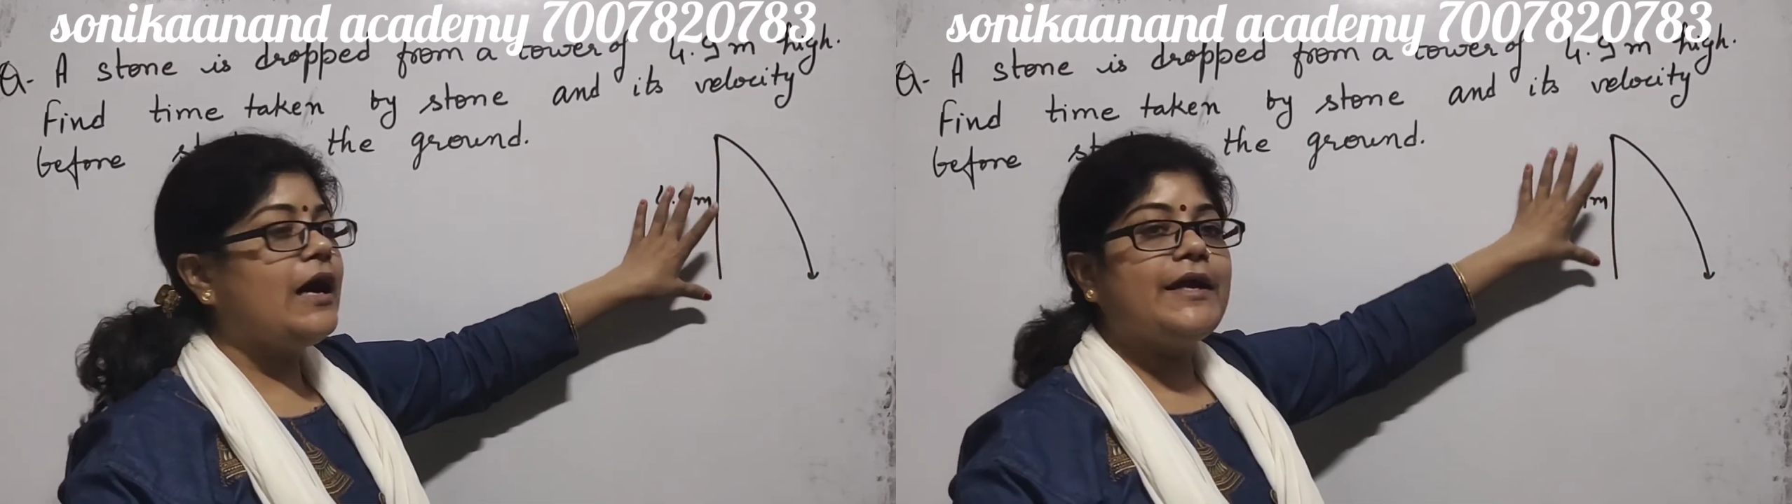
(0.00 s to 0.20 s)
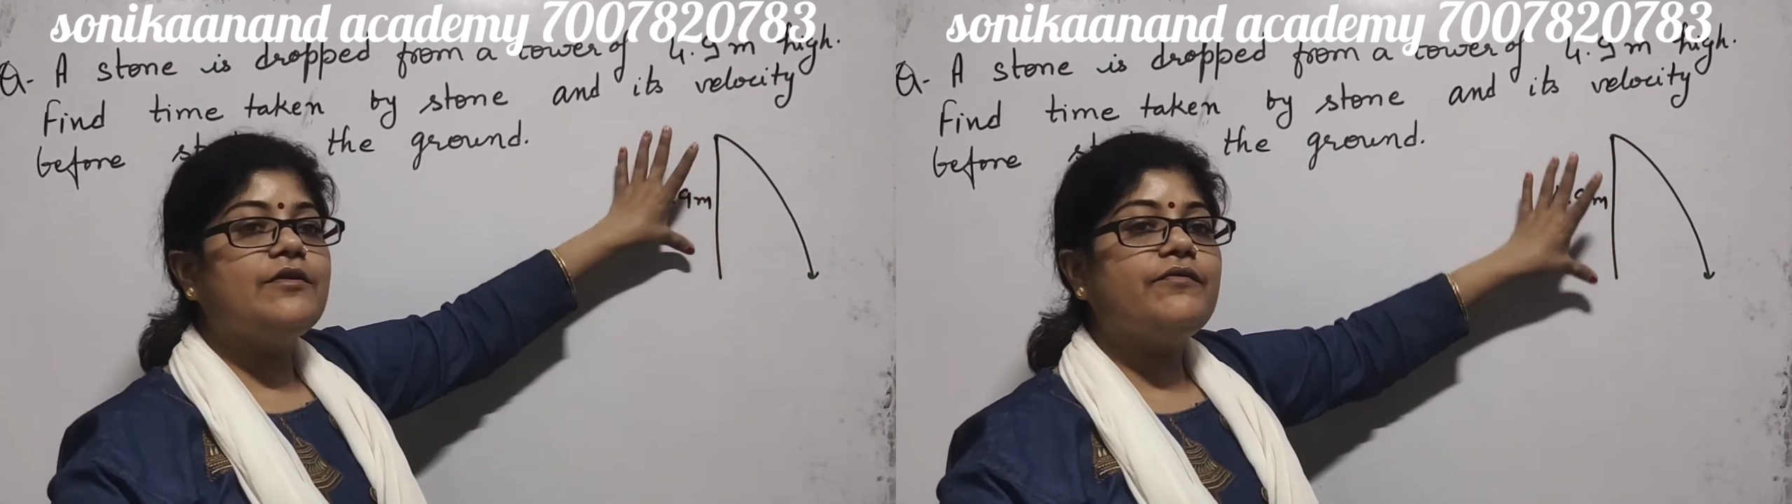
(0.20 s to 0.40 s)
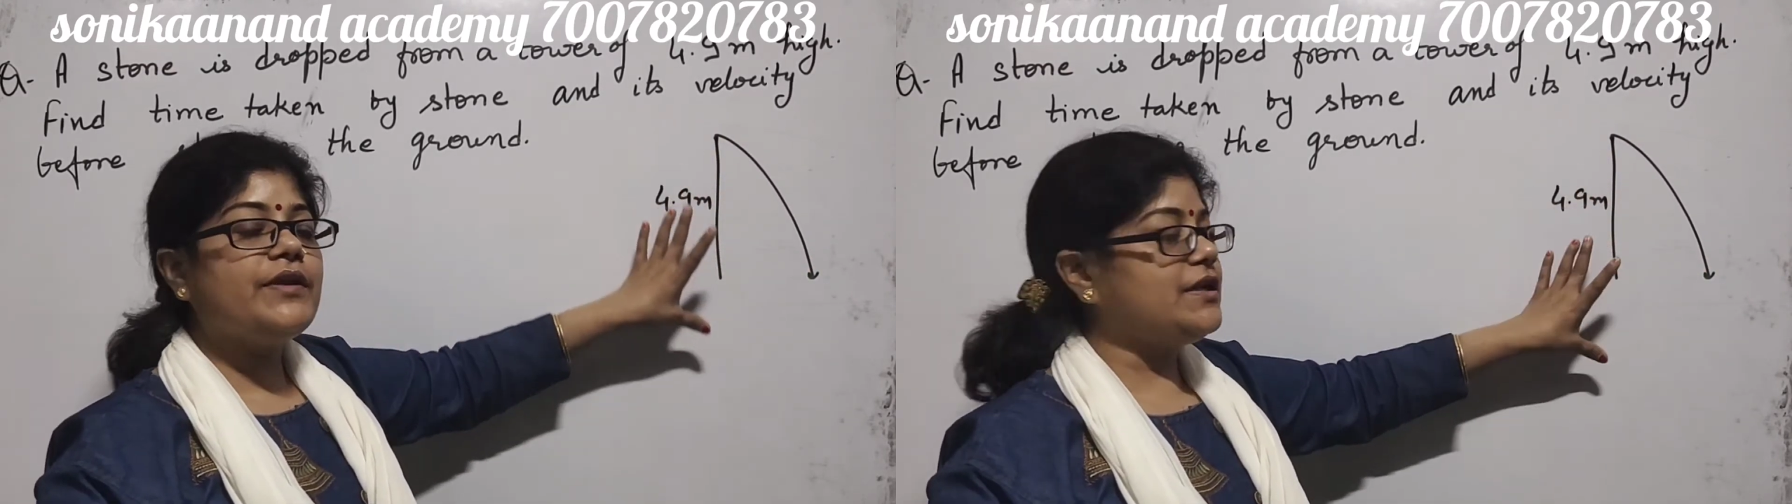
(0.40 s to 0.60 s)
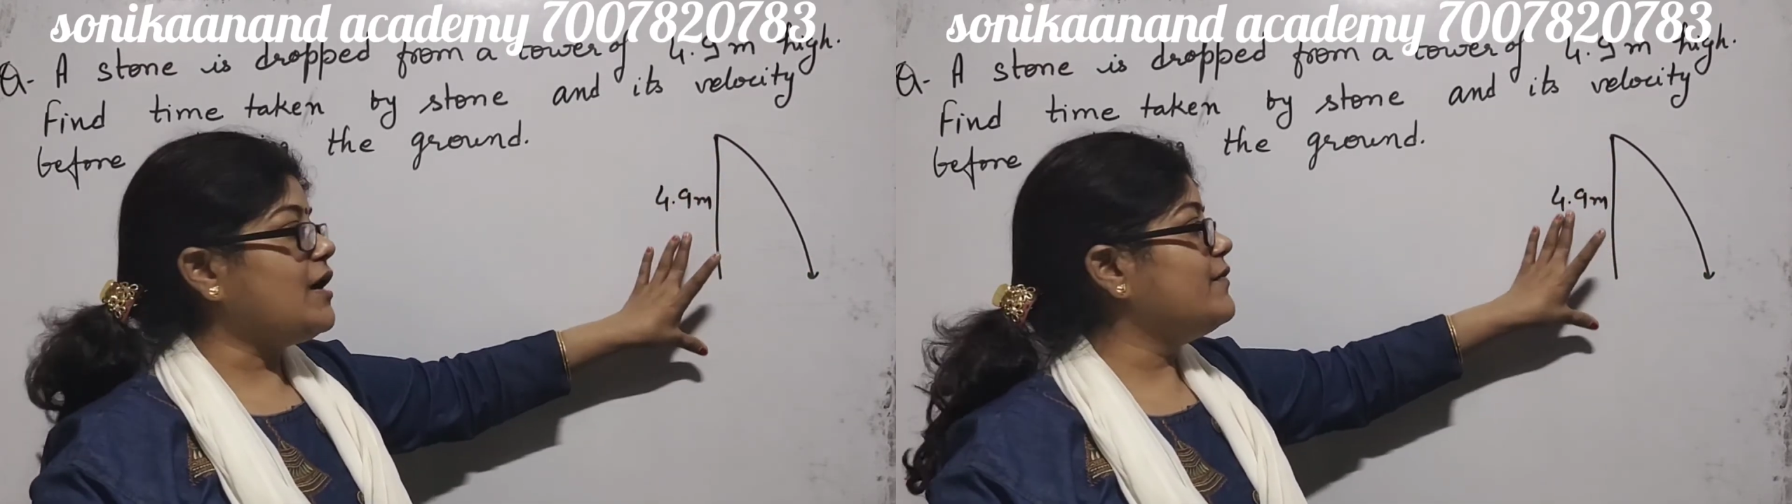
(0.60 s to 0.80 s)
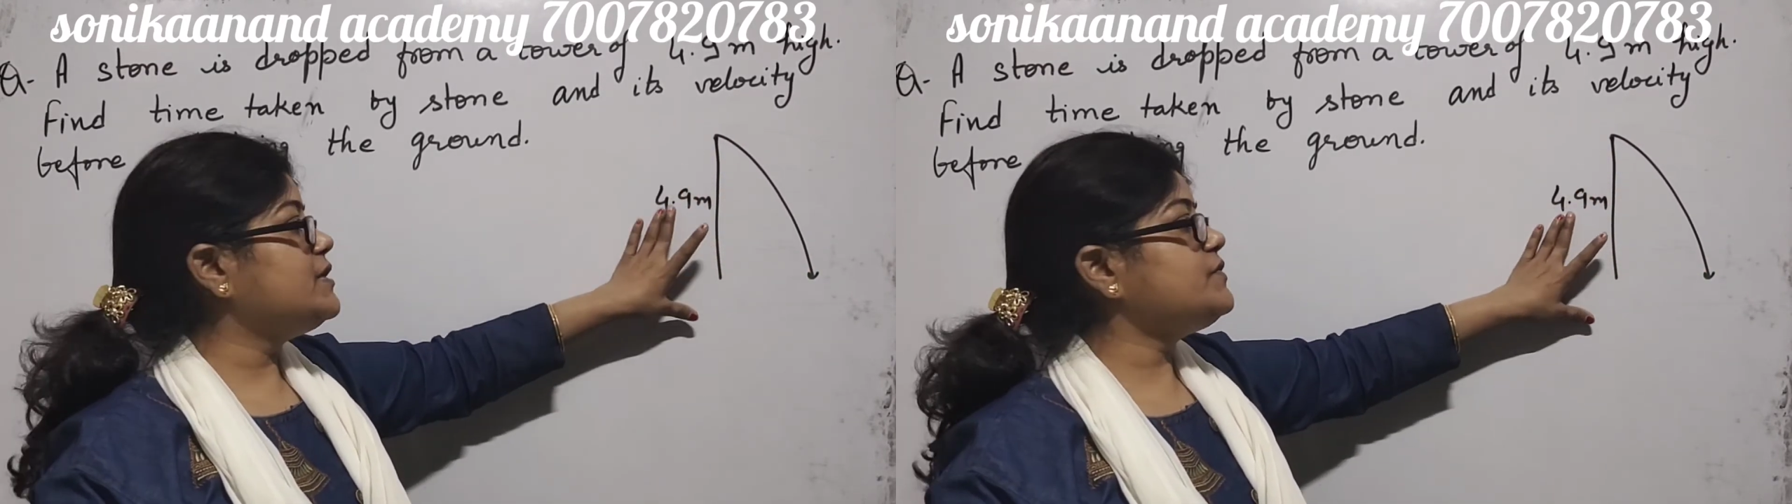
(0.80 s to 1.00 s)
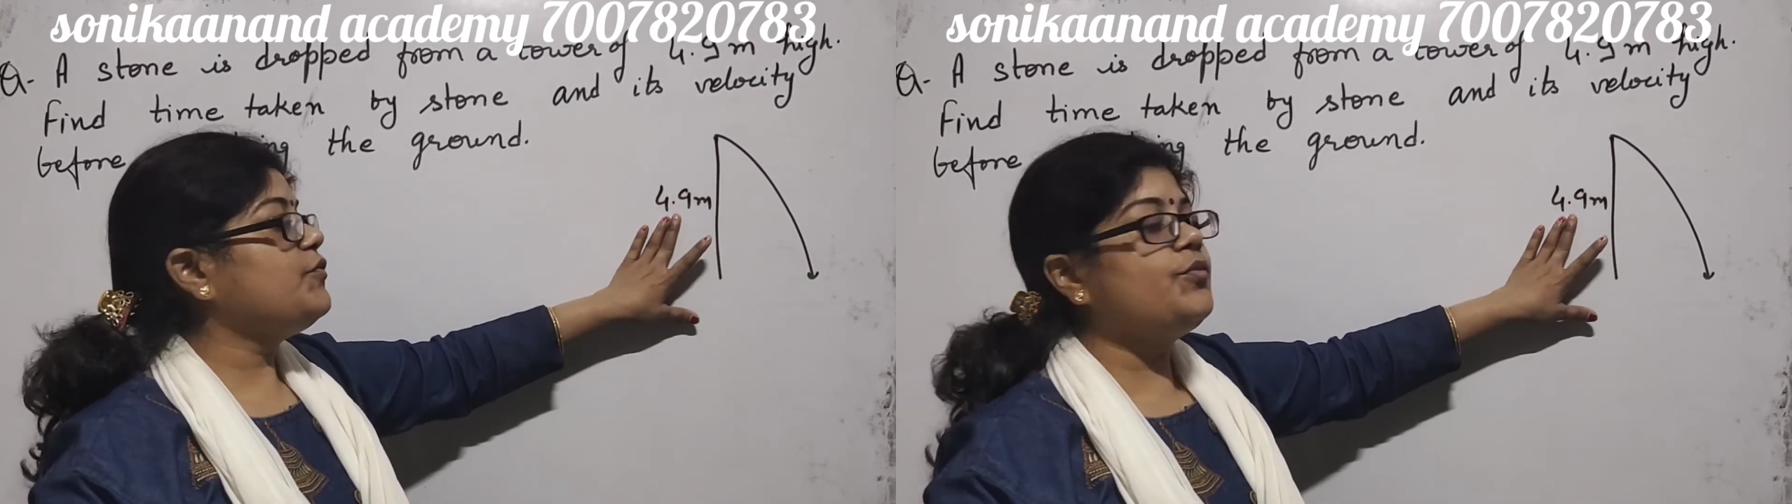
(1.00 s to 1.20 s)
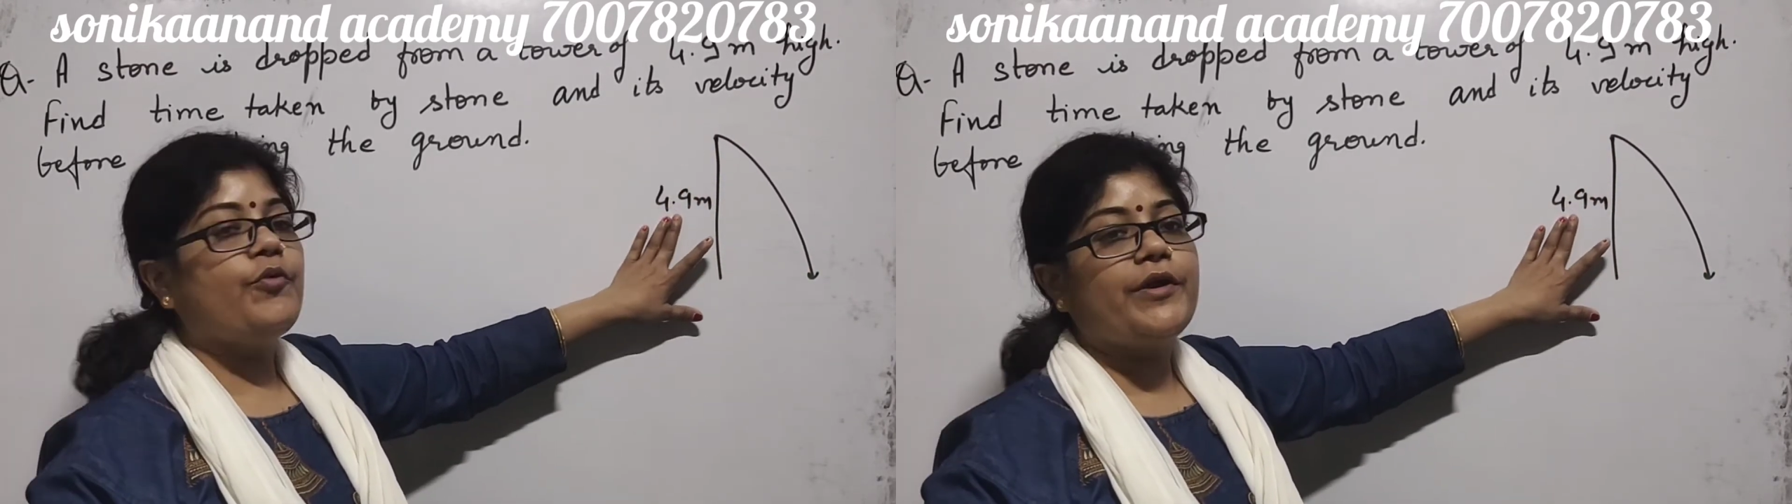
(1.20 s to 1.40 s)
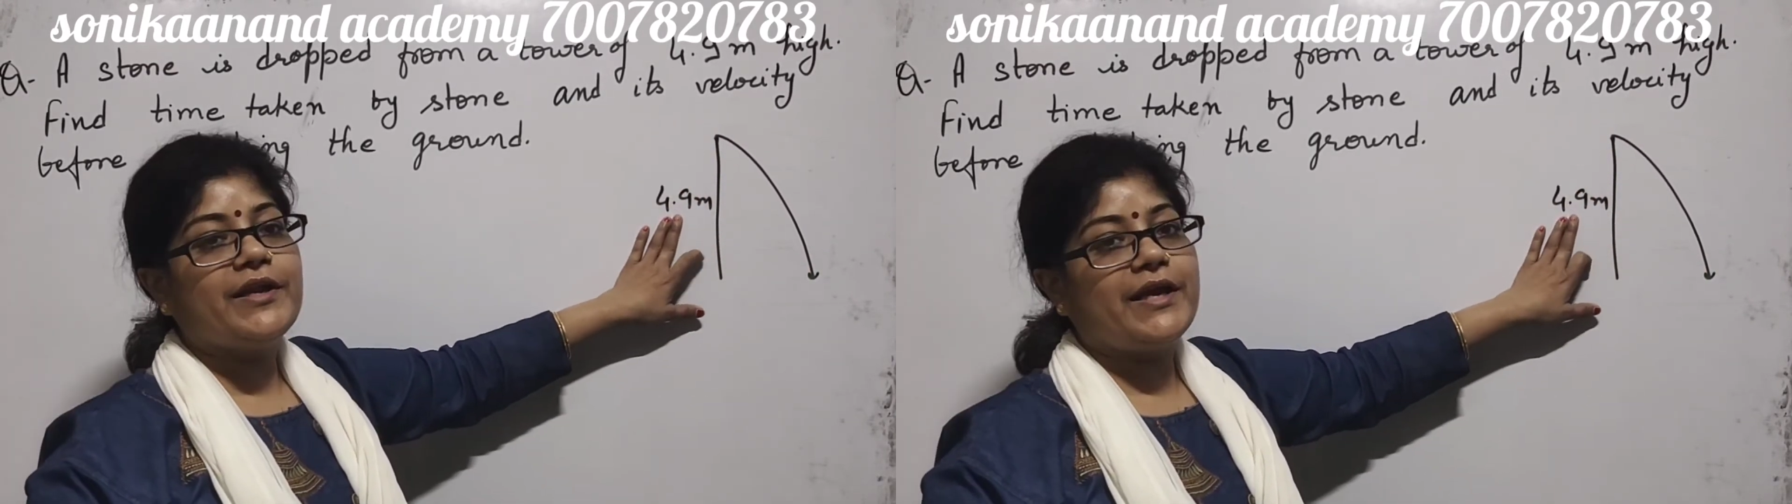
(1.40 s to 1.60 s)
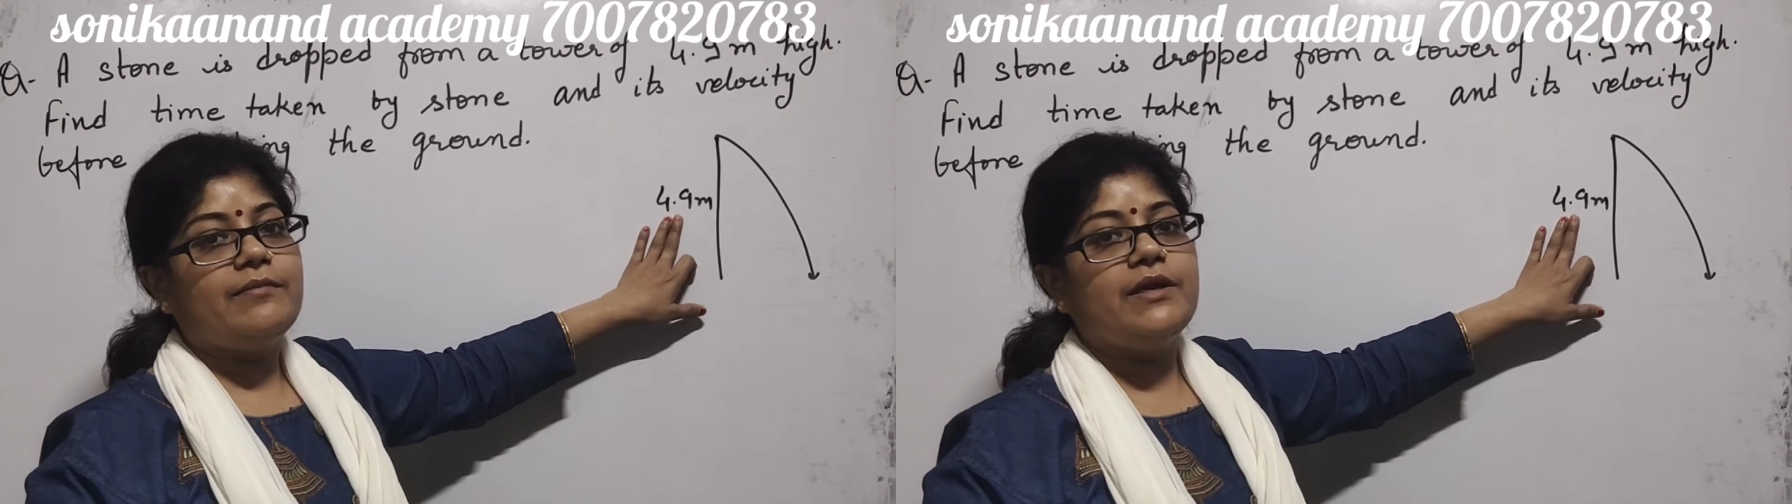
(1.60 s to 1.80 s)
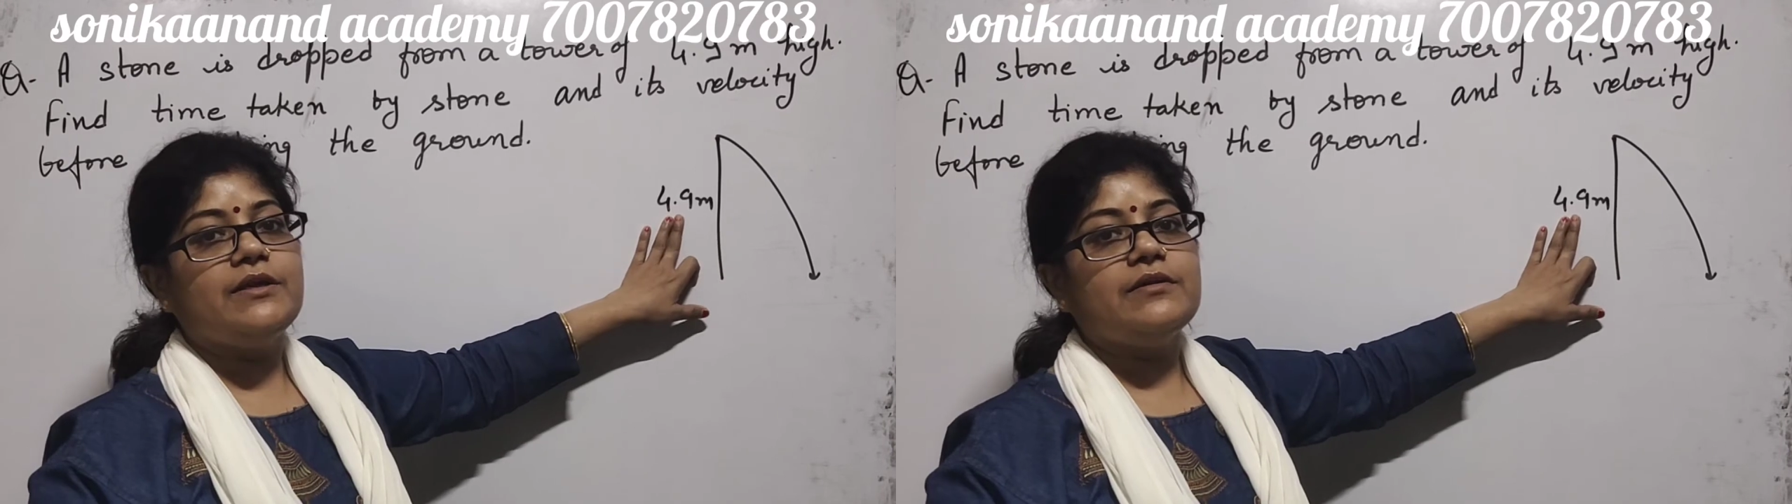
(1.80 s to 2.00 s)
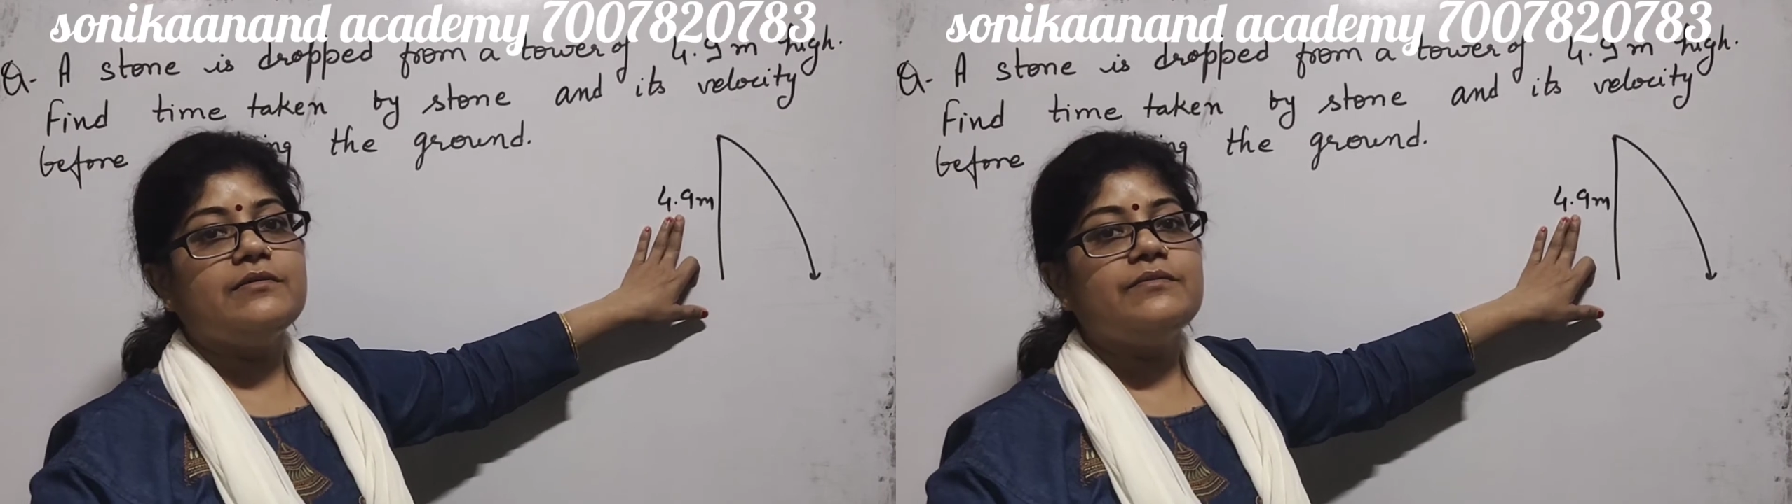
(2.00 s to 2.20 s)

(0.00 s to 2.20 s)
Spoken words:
height of the tower is 4.9 meter.